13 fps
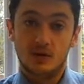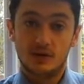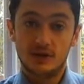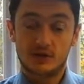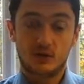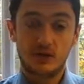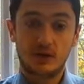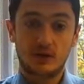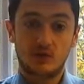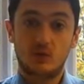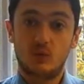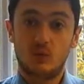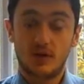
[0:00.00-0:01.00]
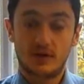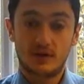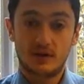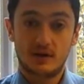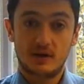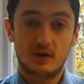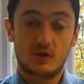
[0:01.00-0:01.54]
this week,
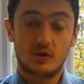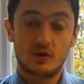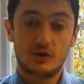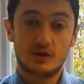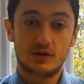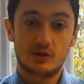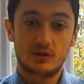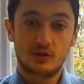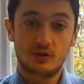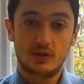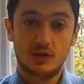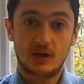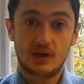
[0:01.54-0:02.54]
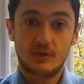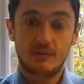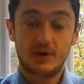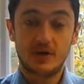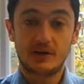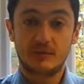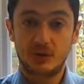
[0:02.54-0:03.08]
whether or not to
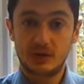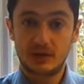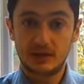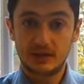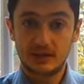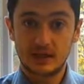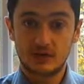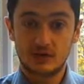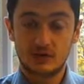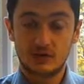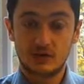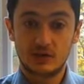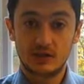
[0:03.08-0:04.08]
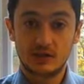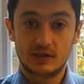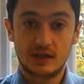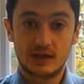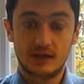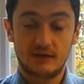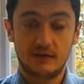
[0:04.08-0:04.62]
bite the bullet and take your losses
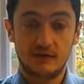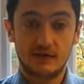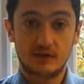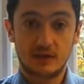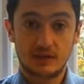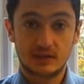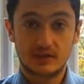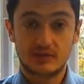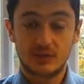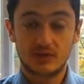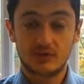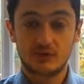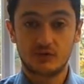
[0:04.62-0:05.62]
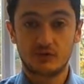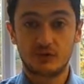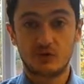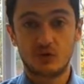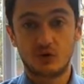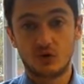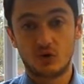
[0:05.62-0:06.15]
if you still need to send money abroad,
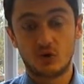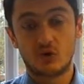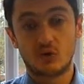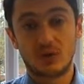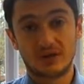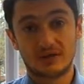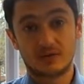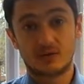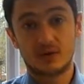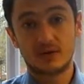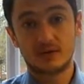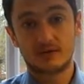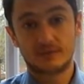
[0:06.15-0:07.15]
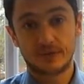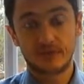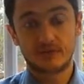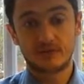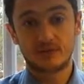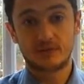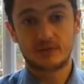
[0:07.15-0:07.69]
or whether to wait on for some